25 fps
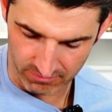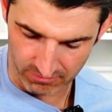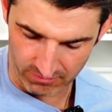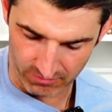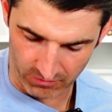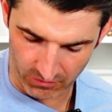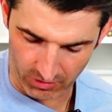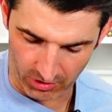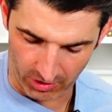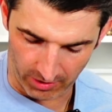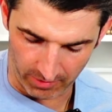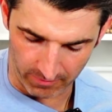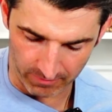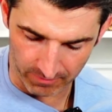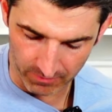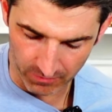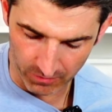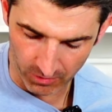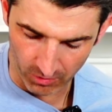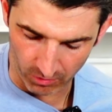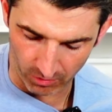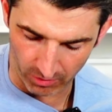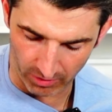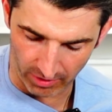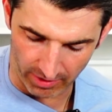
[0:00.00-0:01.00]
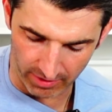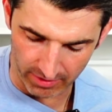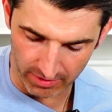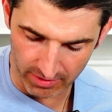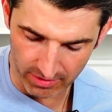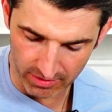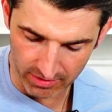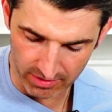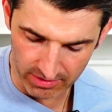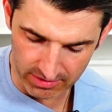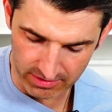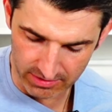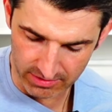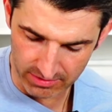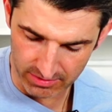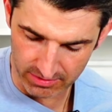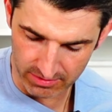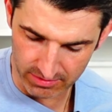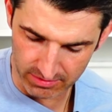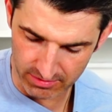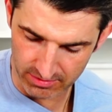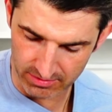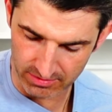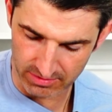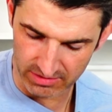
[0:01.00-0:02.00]
Okay, hold on.
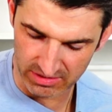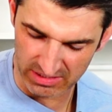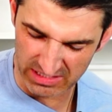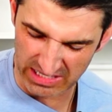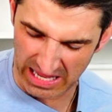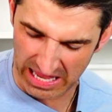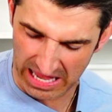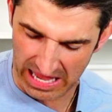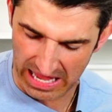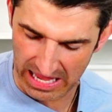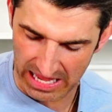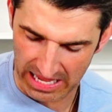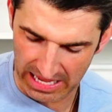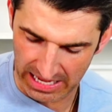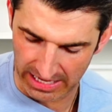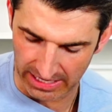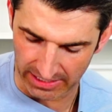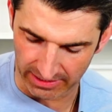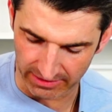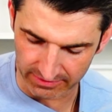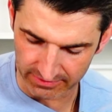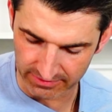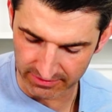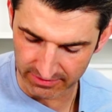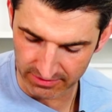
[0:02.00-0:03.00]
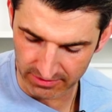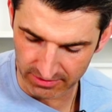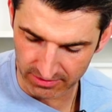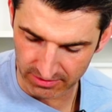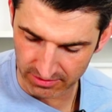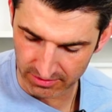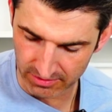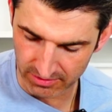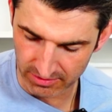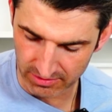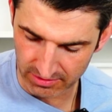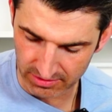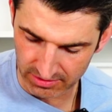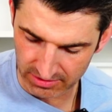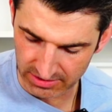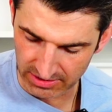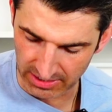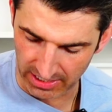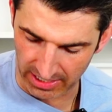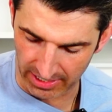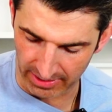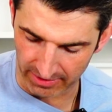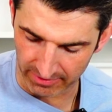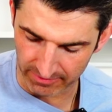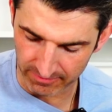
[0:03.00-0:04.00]
Ah, it's
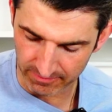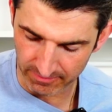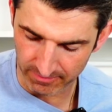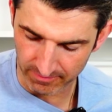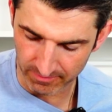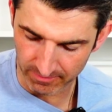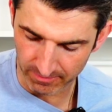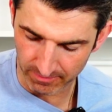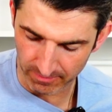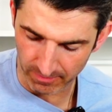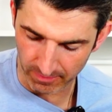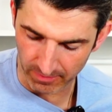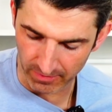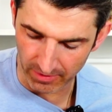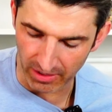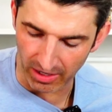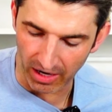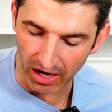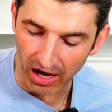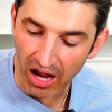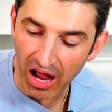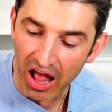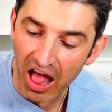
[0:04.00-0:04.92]
hot. Okay.